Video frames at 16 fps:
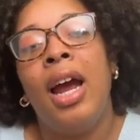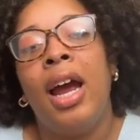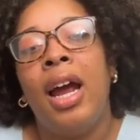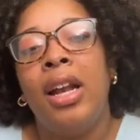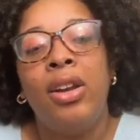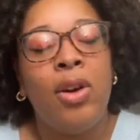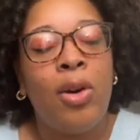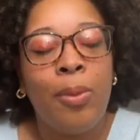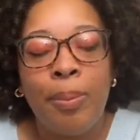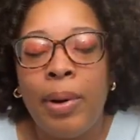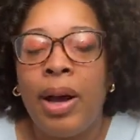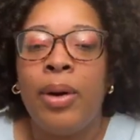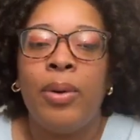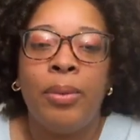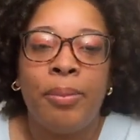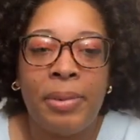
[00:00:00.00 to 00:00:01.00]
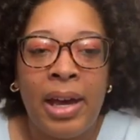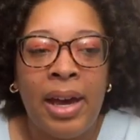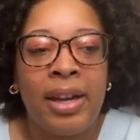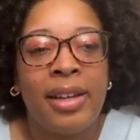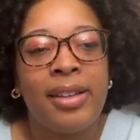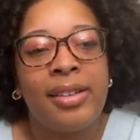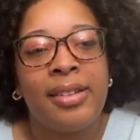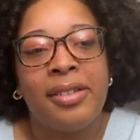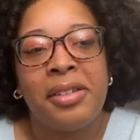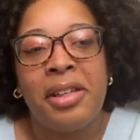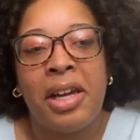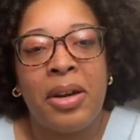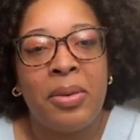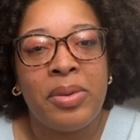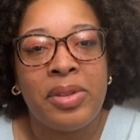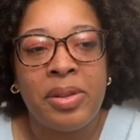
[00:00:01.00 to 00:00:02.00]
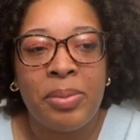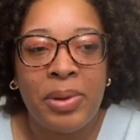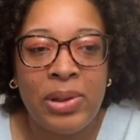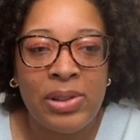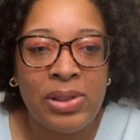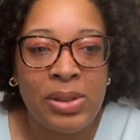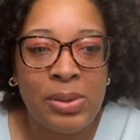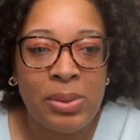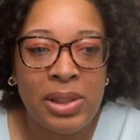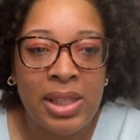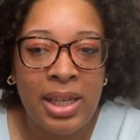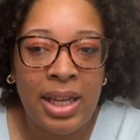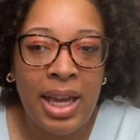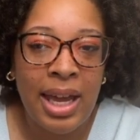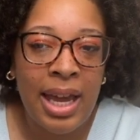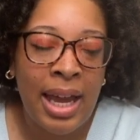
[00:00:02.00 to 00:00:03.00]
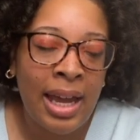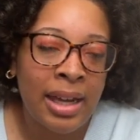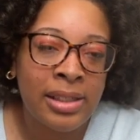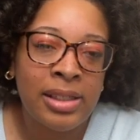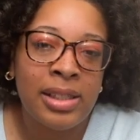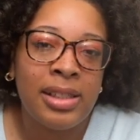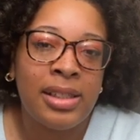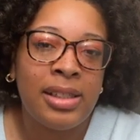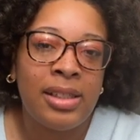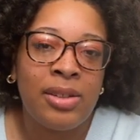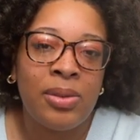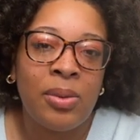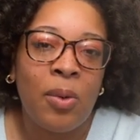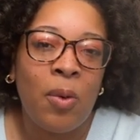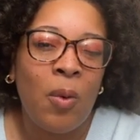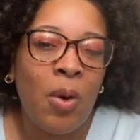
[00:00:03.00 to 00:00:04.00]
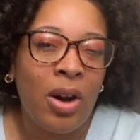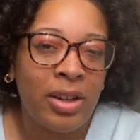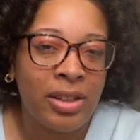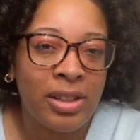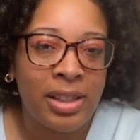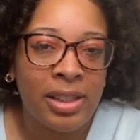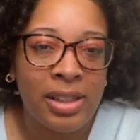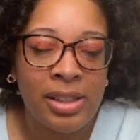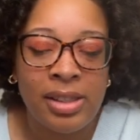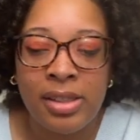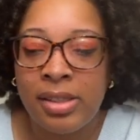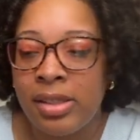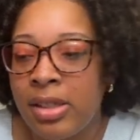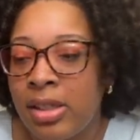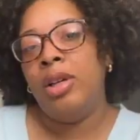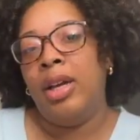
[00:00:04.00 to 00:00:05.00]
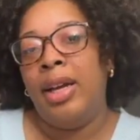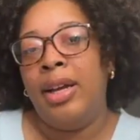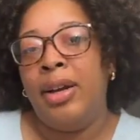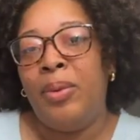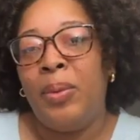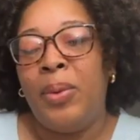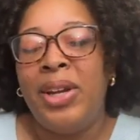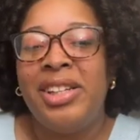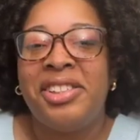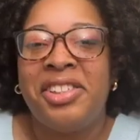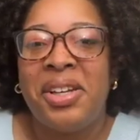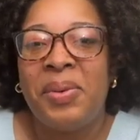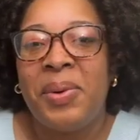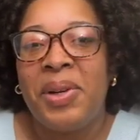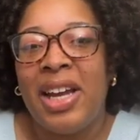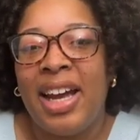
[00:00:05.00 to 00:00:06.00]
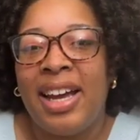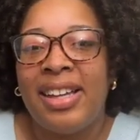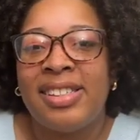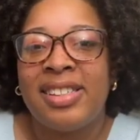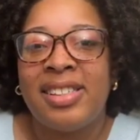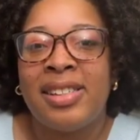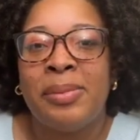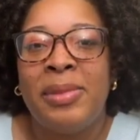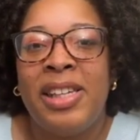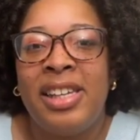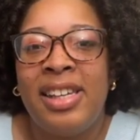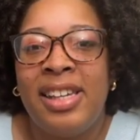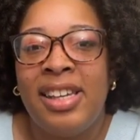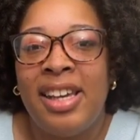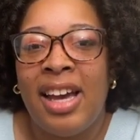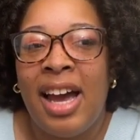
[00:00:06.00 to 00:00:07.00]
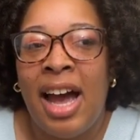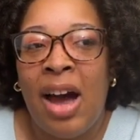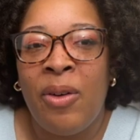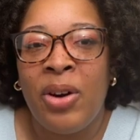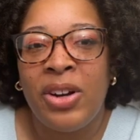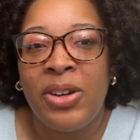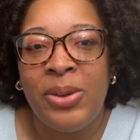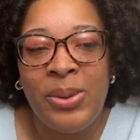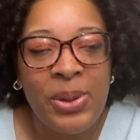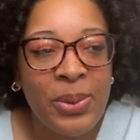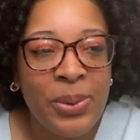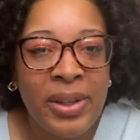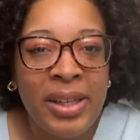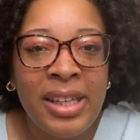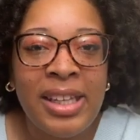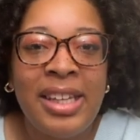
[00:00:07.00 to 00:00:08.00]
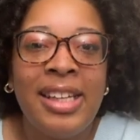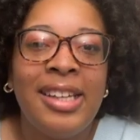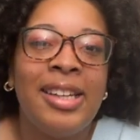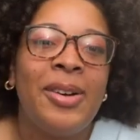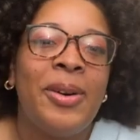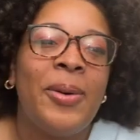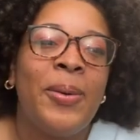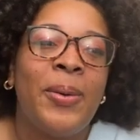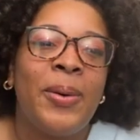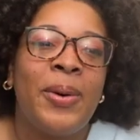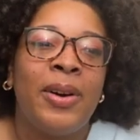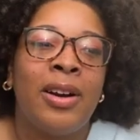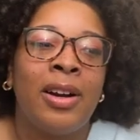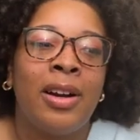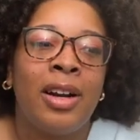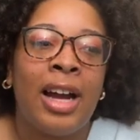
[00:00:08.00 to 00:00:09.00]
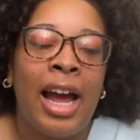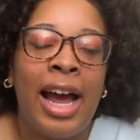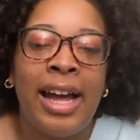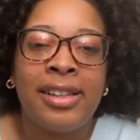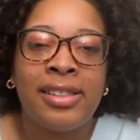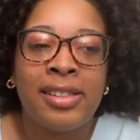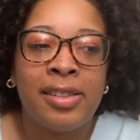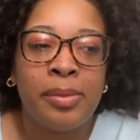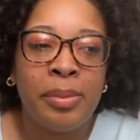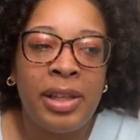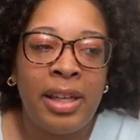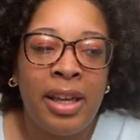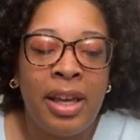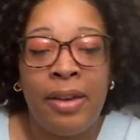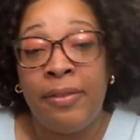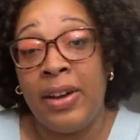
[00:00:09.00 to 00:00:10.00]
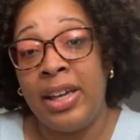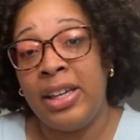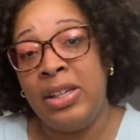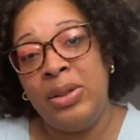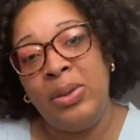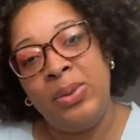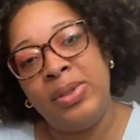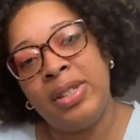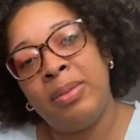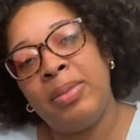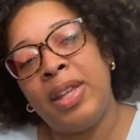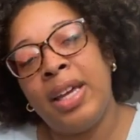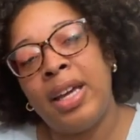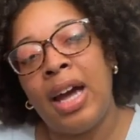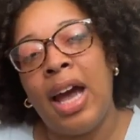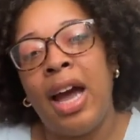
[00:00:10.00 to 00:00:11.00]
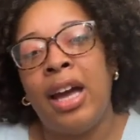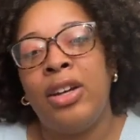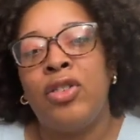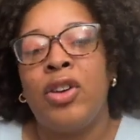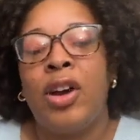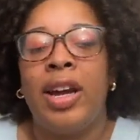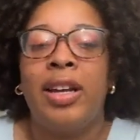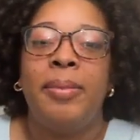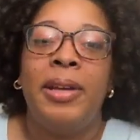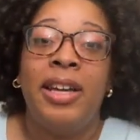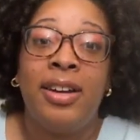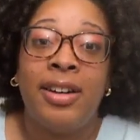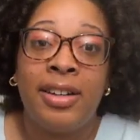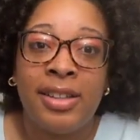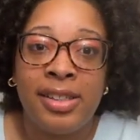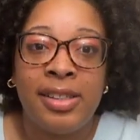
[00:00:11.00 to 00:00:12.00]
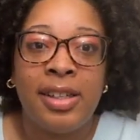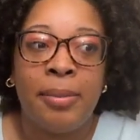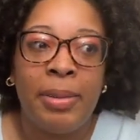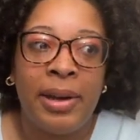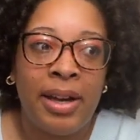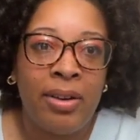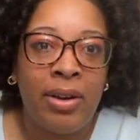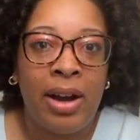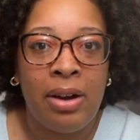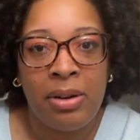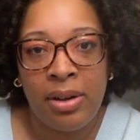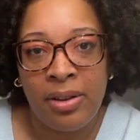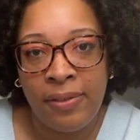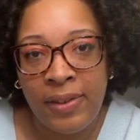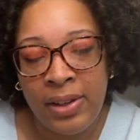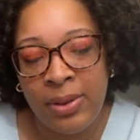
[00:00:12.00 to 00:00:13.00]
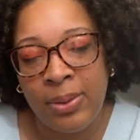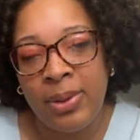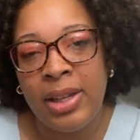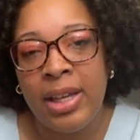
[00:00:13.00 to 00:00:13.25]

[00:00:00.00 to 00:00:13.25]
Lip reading: Nope, I went back and I was the person who was like, hey, I actually didn't want this. When someone asks me, how are you doing? Or asks me if I can do something, I try to be honest about how I feel.